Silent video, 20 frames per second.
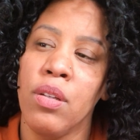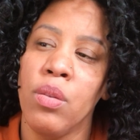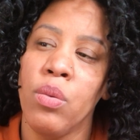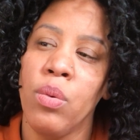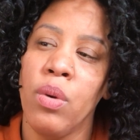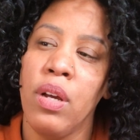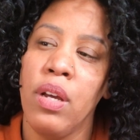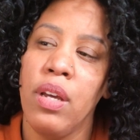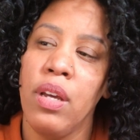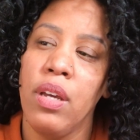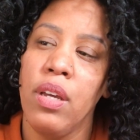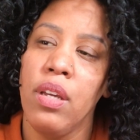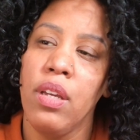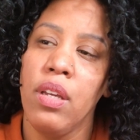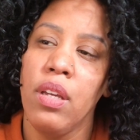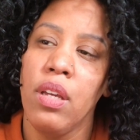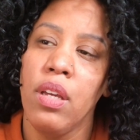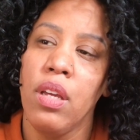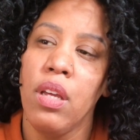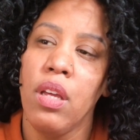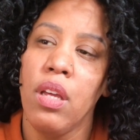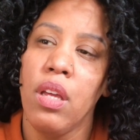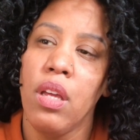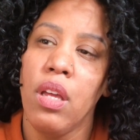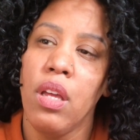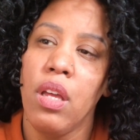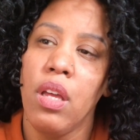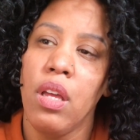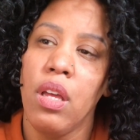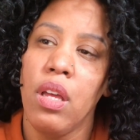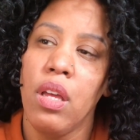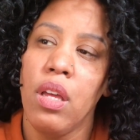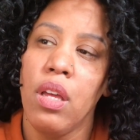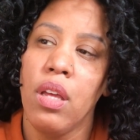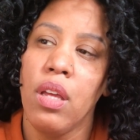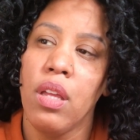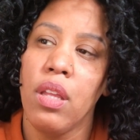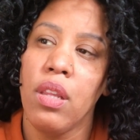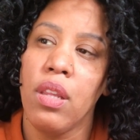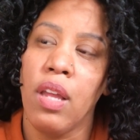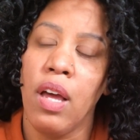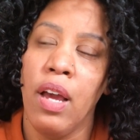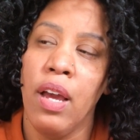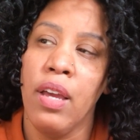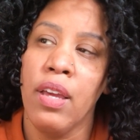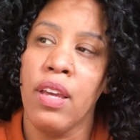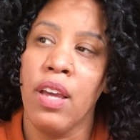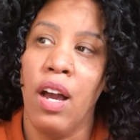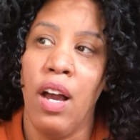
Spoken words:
way. Like,